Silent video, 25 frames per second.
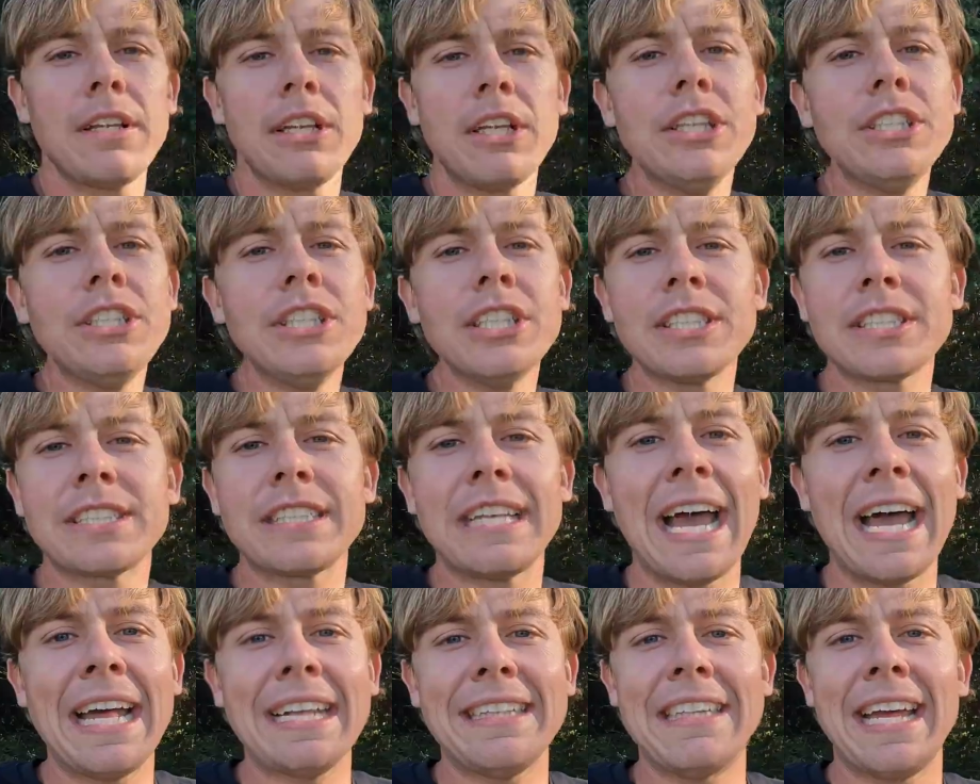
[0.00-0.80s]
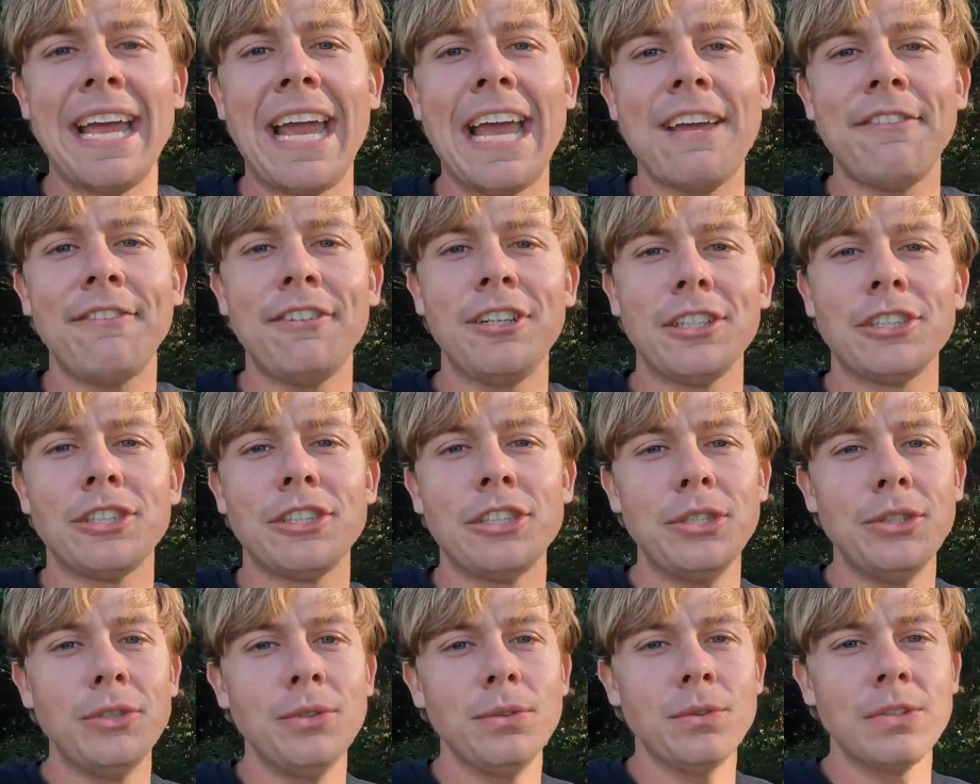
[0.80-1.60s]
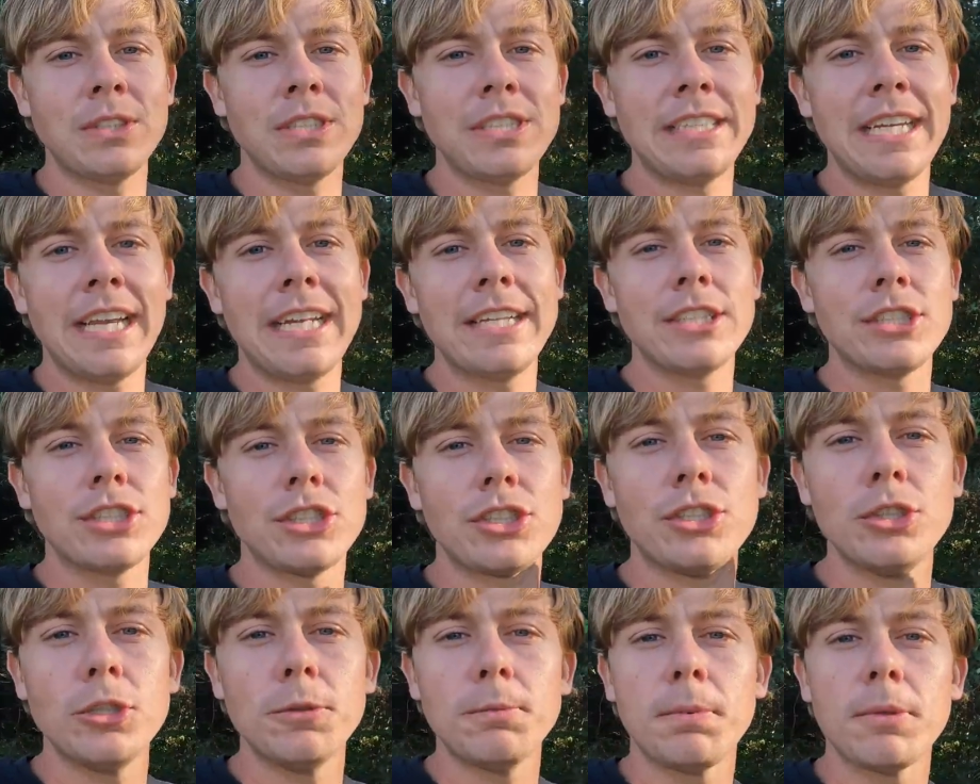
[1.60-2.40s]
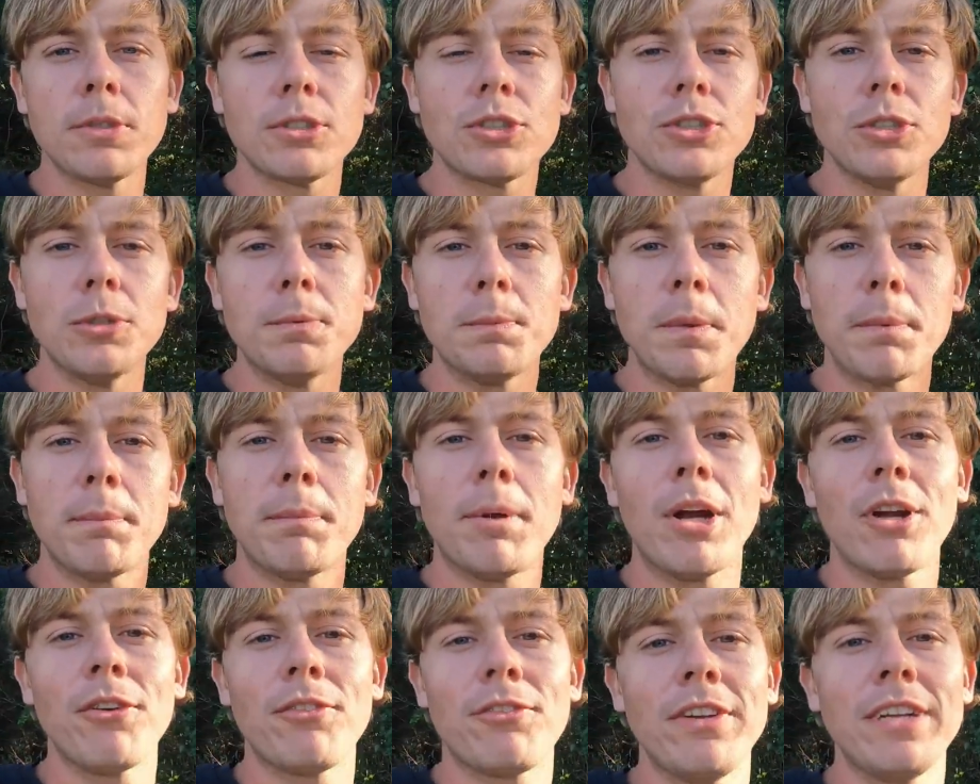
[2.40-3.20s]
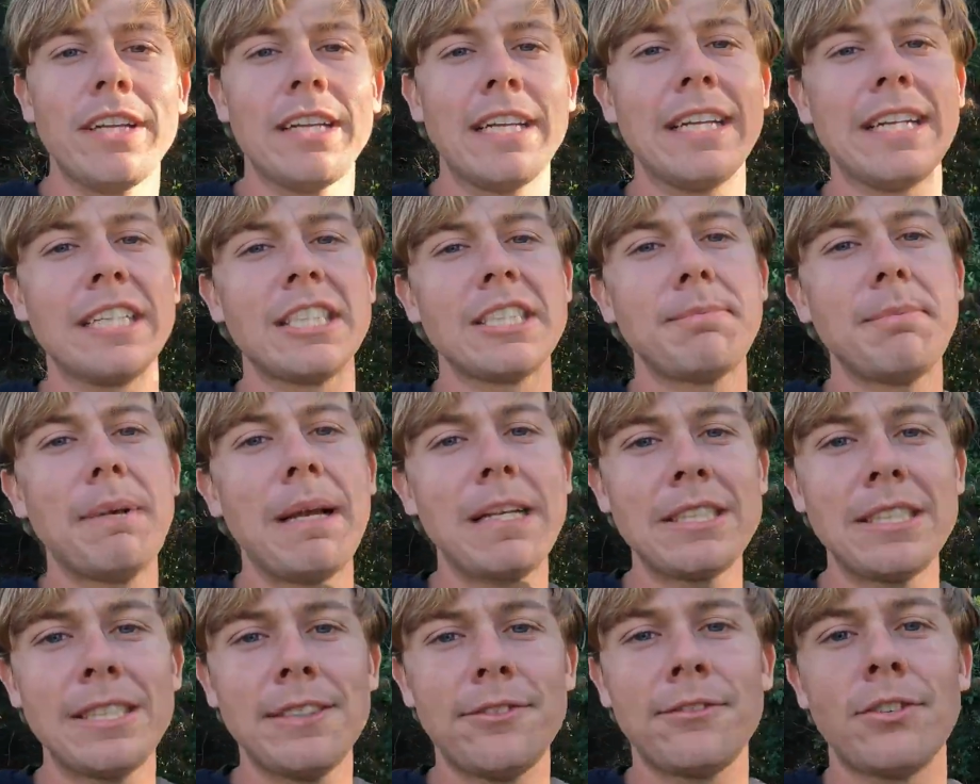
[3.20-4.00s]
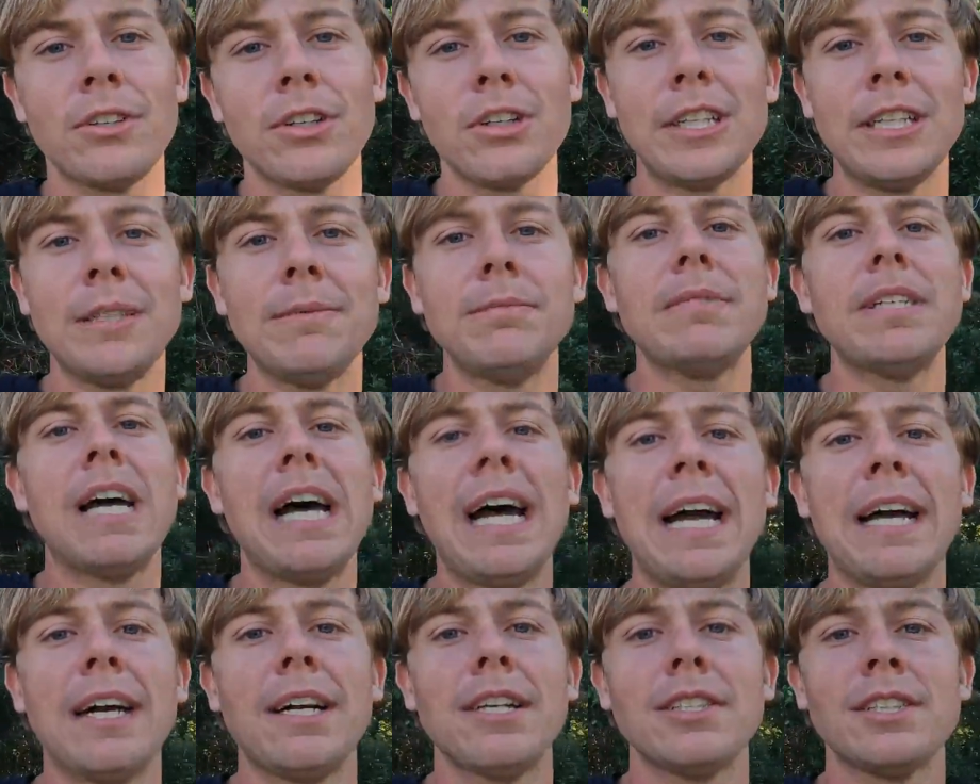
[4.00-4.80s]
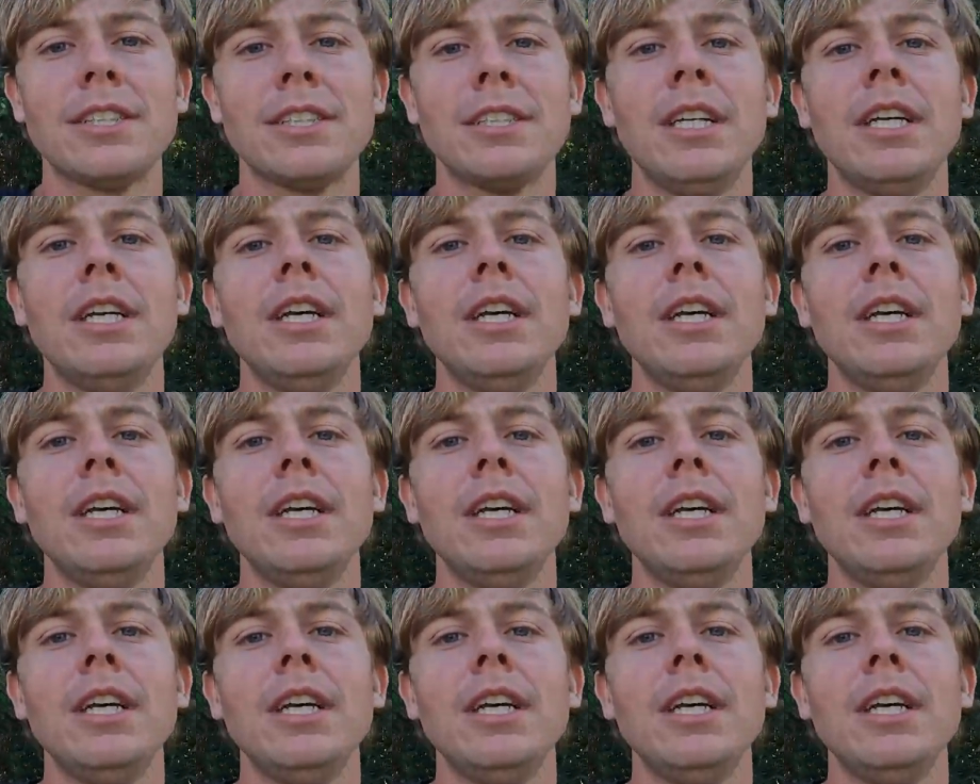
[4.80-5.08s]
You just got to have your tune set super perfect, especially for them tires.